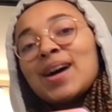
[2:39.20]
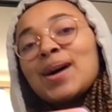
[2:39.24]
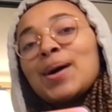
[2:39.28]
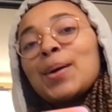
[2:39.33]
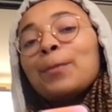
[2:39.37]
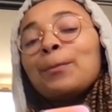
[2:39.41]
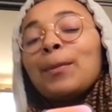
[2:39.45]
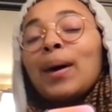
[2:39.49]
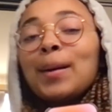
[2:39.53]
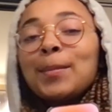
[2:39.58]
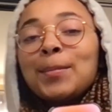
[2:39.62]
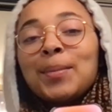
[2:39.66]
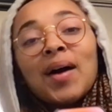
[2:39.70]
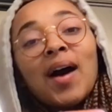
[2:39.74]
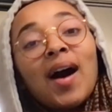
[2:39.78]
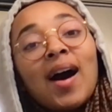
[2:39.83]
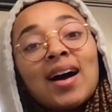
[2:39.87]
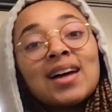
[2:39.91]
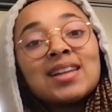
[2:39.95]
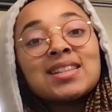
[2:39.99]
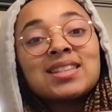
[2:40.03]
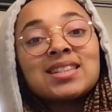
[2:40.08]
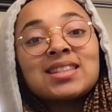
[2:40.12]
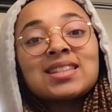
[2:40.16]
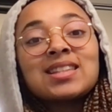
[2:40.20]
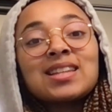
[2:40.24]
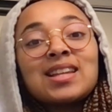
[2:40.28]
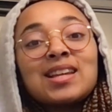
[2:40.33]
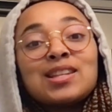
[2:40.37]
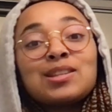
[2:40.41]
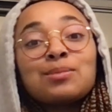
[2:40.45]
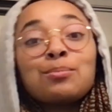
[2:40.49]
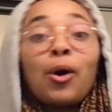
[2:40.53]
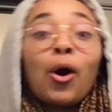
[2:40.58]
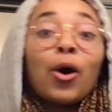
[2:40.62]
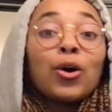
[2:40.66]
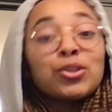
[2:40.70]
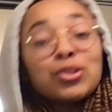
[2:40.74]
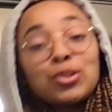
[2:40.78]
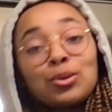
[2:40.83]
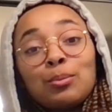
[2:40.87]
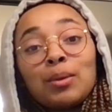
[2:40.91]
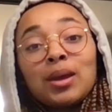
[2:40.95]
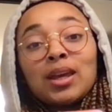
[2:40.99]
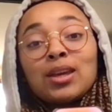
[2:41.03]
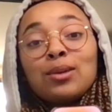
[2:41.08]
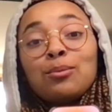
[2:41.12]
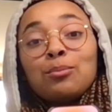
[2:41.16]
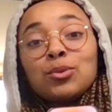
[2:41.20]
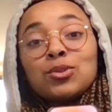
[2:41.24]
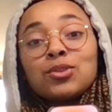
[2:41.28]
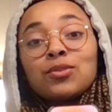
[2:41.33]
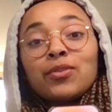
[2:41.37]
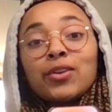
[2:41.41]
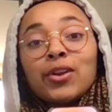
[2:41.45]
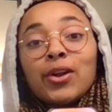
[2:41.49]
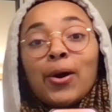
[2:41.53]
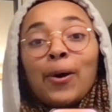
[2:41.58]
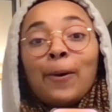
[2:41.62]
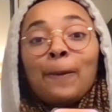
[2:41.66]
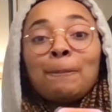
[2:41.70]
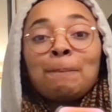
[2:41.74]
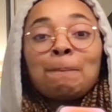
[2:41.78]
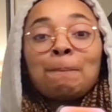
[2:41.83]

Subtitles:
My boss is also making a music video